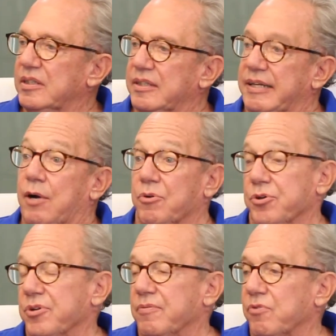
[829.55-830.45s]
Now we're
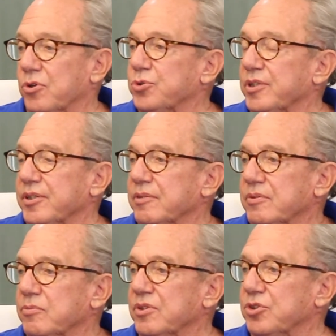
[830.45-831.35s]
doing it virtually
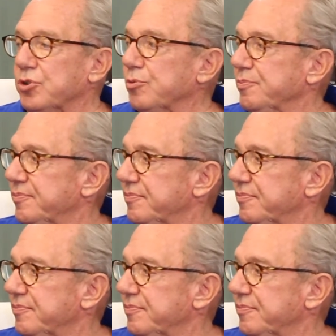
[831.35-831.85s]
with Zoom.